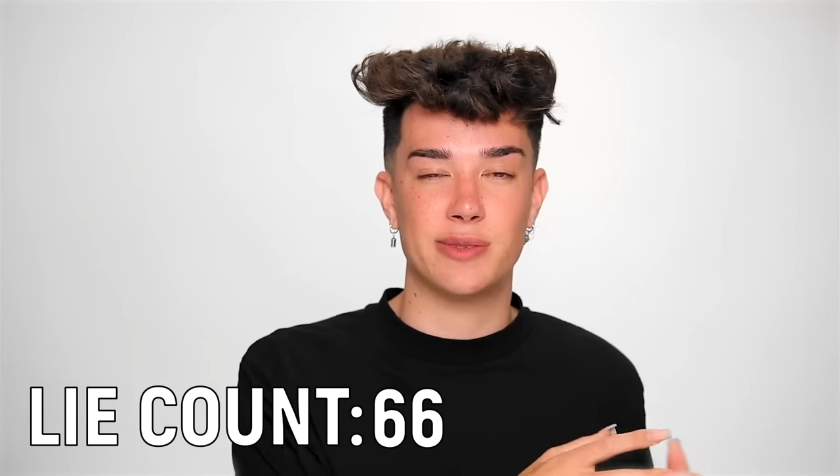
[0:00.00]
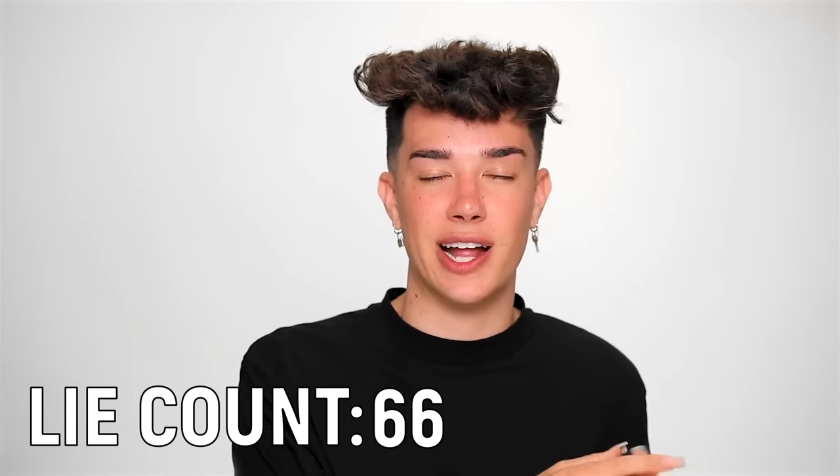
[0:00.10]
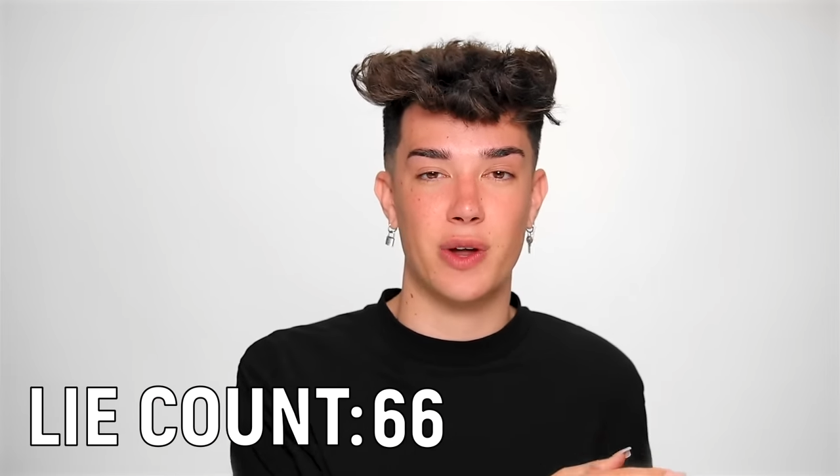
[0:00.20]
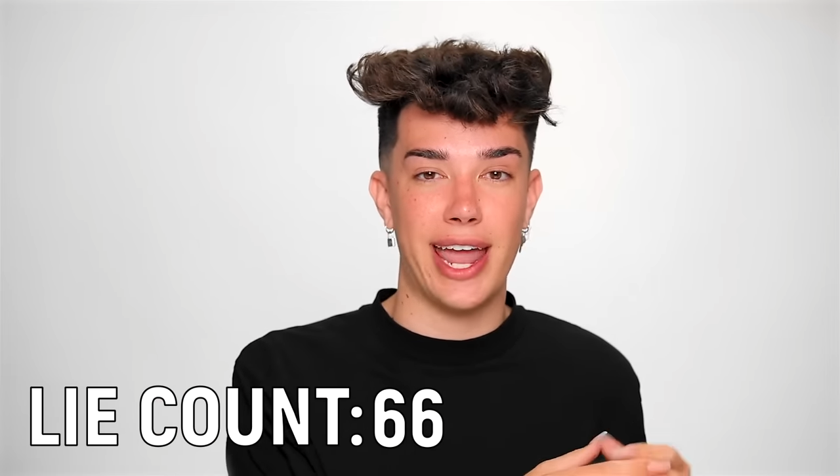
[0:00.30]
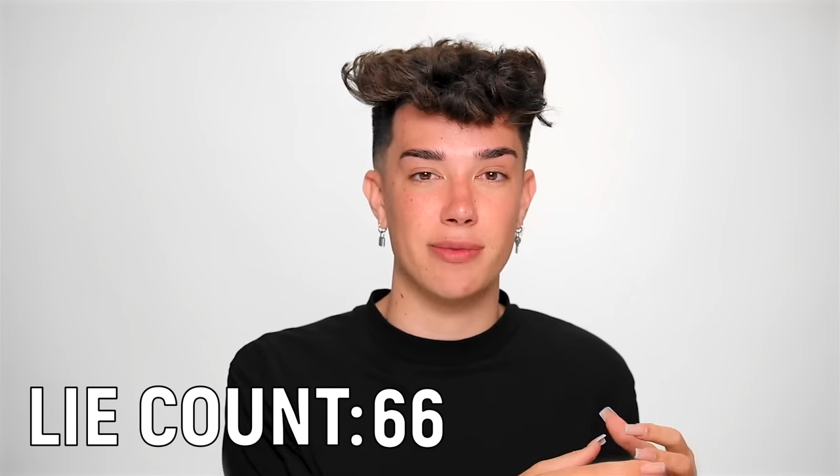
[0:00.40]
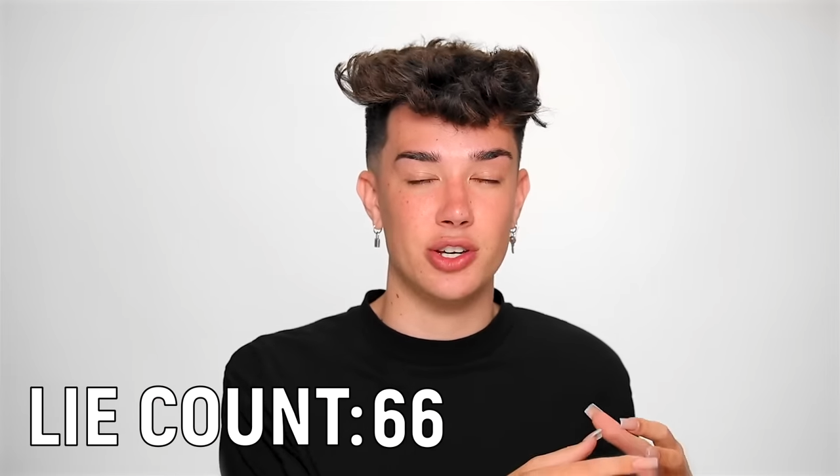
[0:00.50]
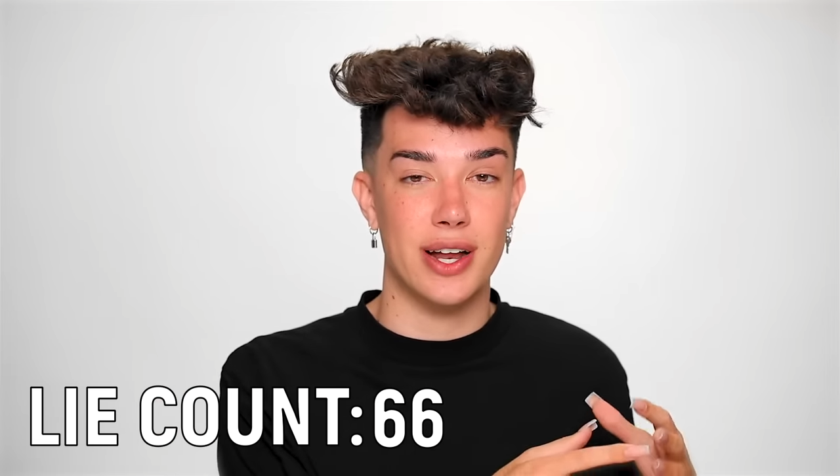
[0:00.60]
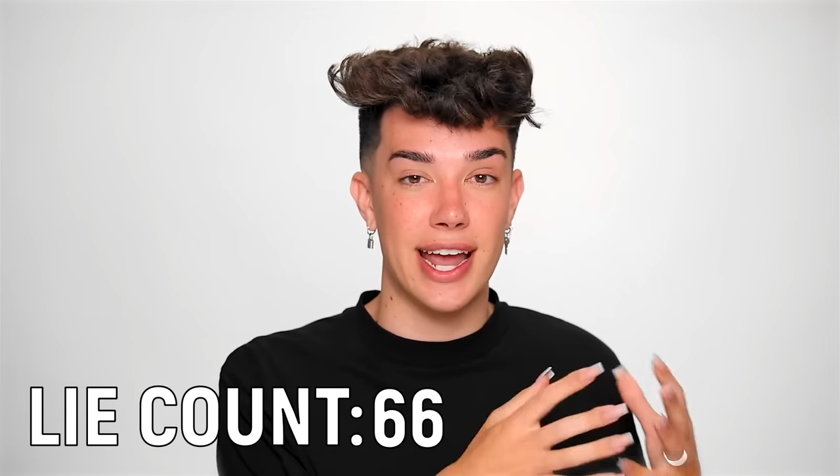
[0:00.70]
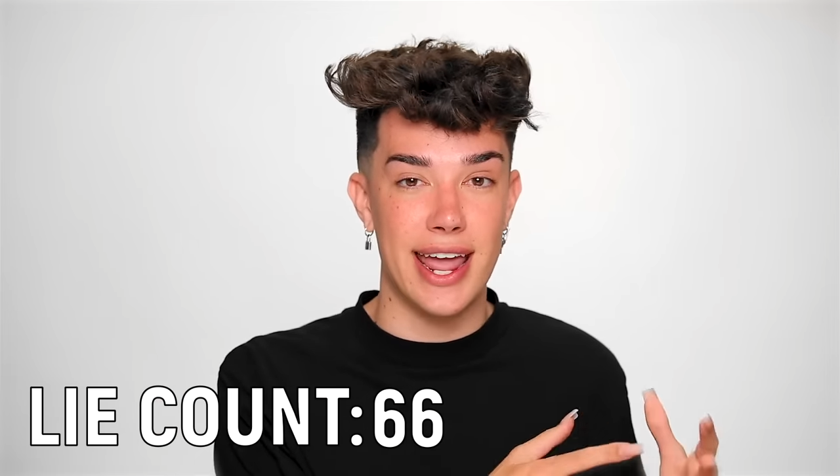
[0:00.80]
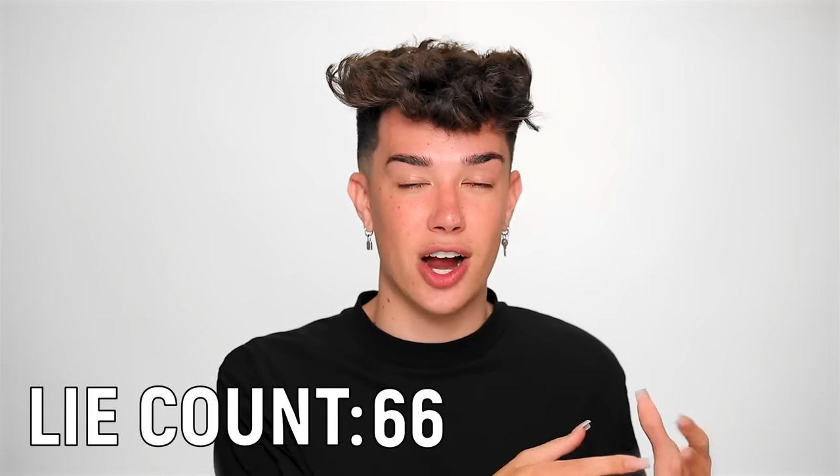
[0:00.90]
experience when it came
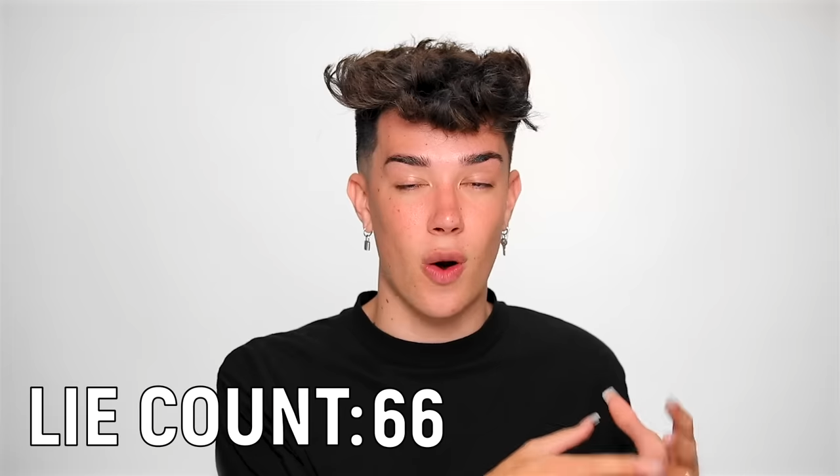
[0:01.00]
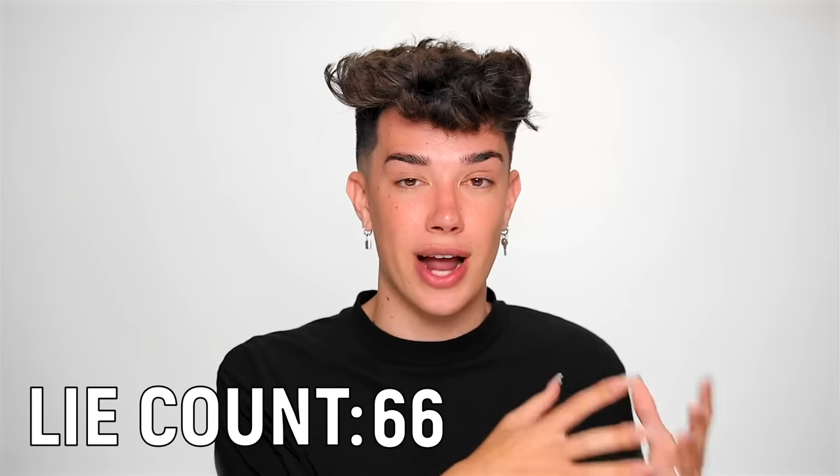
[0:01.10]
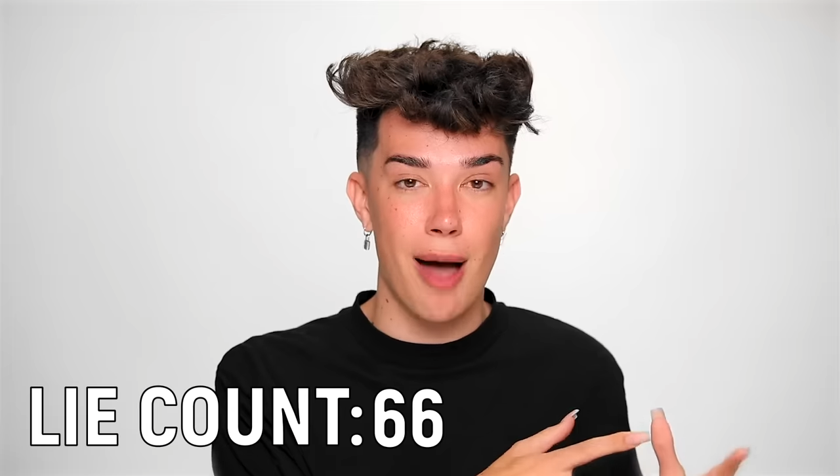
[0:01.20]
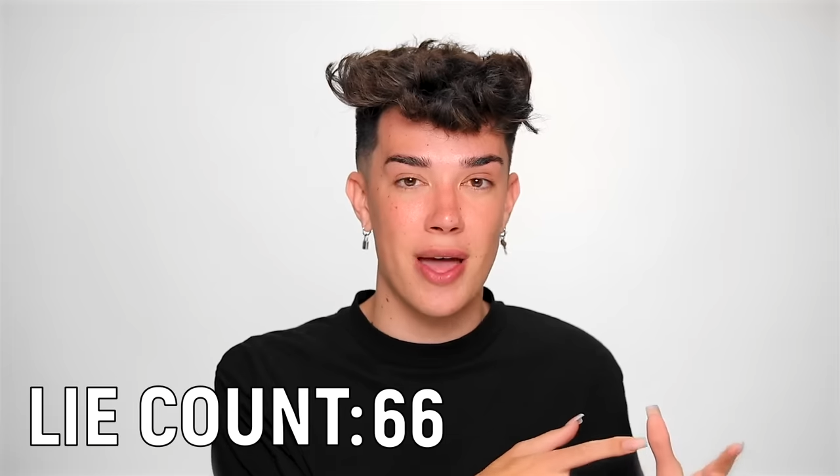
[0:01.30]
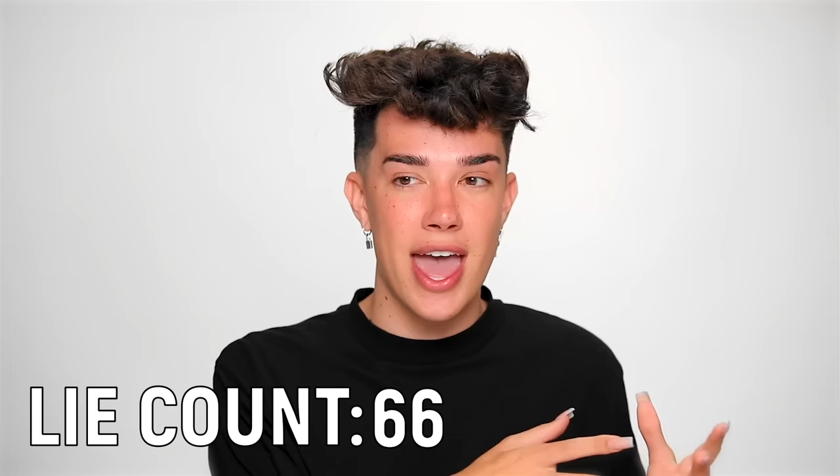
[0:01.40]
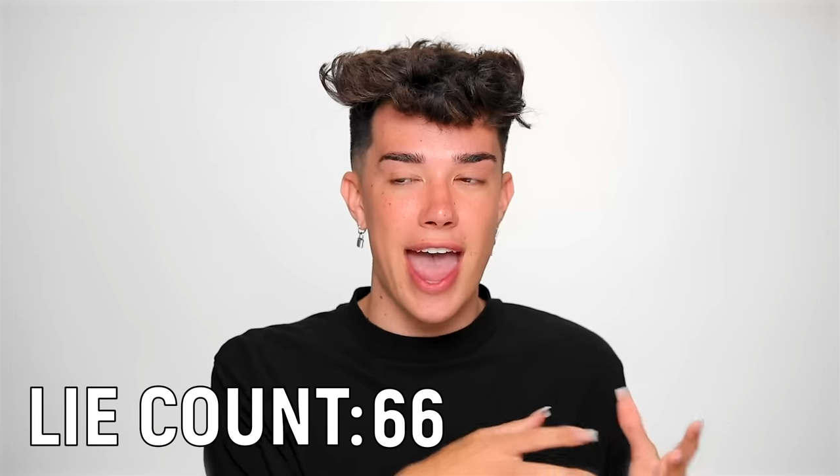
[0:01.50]
to dating growing up